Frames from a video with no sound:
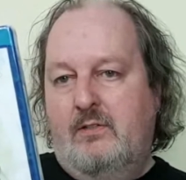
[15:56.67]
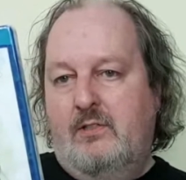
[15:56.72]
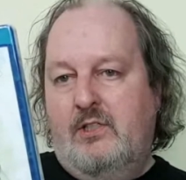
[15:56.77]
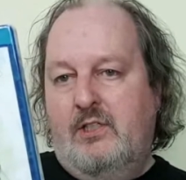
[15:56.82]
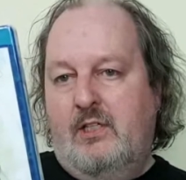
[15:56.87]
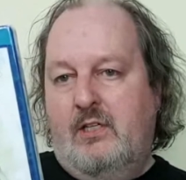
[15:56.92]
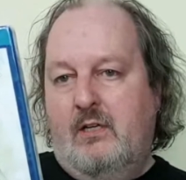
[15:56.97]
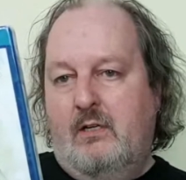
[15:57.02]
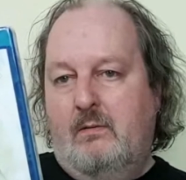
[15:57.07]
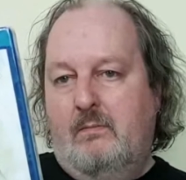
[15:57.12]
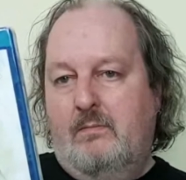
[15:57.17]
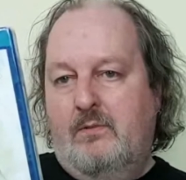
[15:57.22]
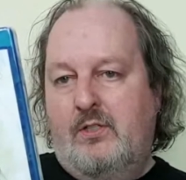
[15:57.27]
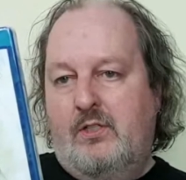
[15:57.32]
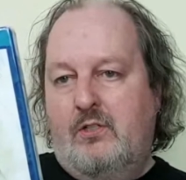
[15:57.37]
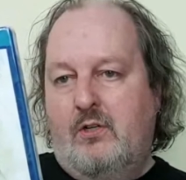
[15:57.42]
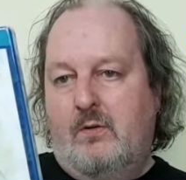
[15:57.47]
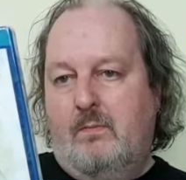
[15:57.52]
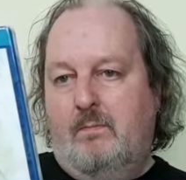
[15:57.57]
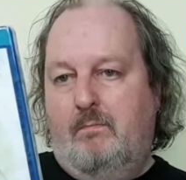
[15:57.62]
She can't
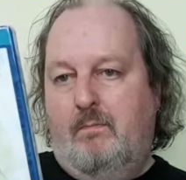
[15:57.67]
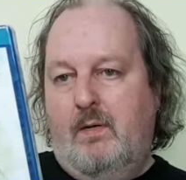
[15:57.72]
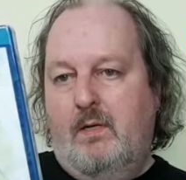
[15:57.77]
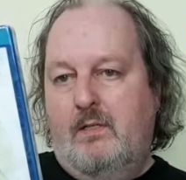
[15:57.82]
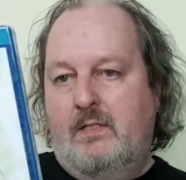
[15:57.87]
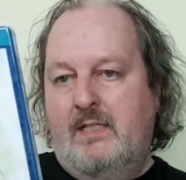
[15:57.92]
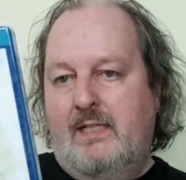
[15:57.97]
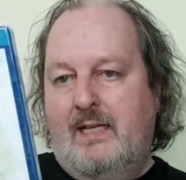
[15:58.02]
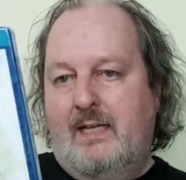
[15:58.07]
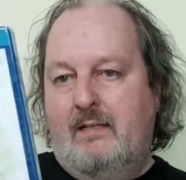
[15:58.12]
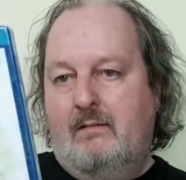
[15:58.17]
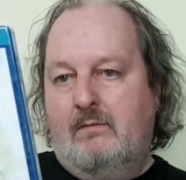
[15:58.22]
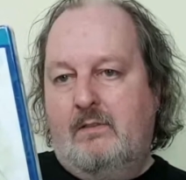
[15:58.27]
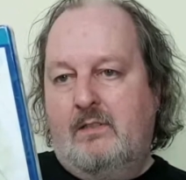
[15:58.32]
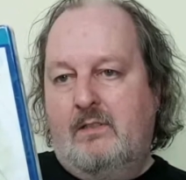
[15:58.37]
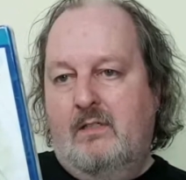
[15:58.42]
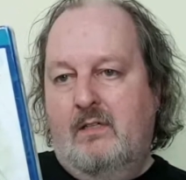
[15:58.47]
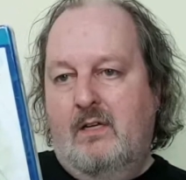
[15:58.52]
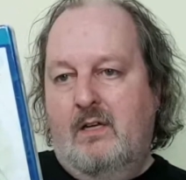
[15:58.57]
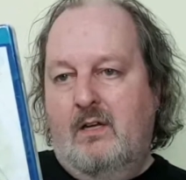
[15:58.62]
stop blurting out